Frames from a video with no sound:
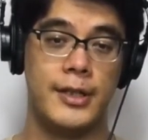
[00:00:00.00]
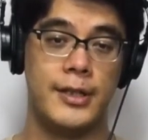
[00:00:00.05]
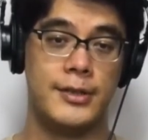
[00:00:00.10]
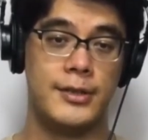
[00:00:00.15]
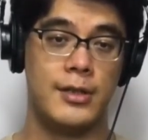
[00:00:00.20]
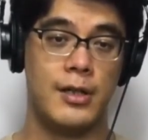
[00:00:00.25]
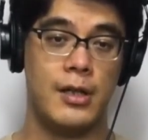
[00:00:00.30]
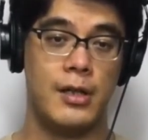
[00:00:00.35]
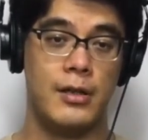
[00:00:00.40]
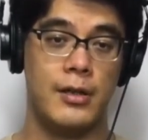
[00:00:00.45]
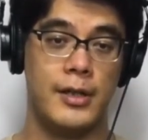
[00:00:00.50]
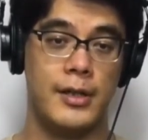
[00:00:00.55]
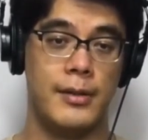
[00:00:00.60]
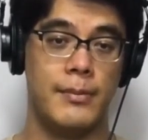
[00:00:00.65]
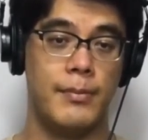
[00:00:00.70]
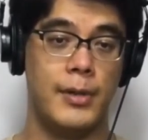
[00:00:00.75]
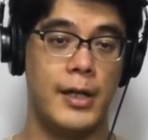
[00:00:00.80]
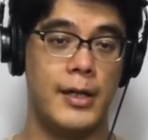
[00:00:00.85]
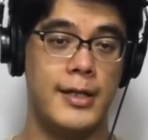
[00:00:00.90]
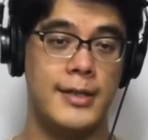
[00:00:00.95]
guitar on a
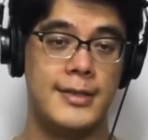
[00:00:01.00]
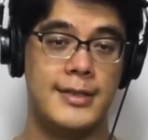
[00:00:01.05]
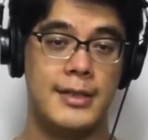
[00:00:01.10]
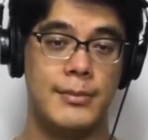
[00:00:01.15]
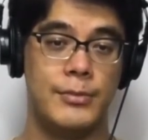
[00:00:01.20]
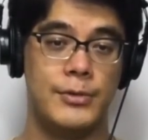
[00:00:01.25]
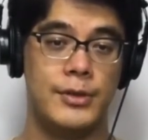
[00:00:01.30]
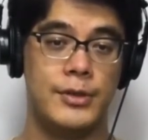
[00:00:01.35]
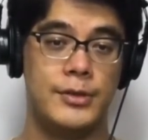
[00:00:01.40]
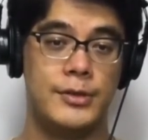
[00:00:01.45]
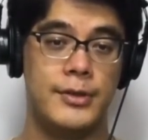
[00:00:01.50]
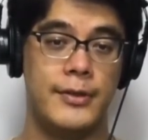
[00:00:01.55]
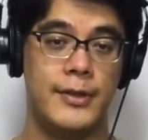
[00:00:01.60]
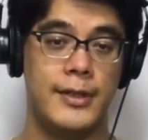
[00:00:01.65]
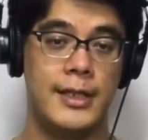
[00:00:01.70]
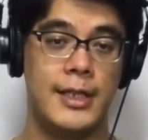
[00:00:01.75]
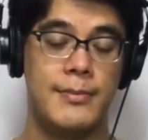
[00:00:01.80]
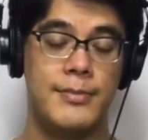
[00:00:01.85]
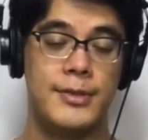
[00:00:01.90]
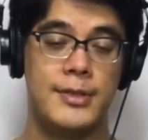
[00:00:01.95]
body similar to the
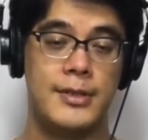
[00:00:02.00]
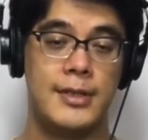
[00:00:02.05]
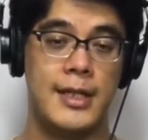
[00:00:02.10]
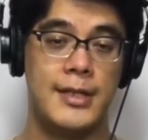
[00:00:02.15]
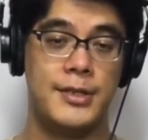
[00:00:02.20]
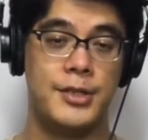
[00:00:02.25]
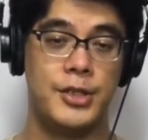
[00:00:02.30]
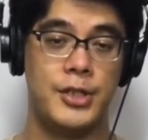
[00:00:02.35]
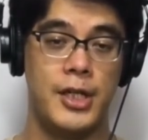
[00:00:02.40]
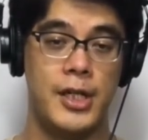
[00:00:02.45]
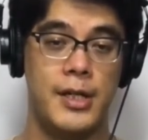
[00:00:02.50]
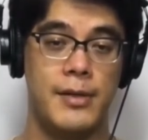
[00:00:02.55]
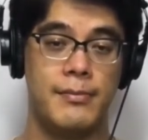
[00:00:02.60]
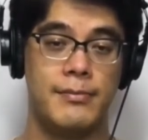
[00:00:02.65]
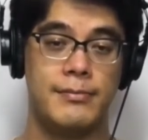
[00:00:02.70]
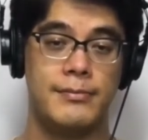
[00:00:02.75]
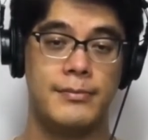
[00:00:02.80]
Gibson SG.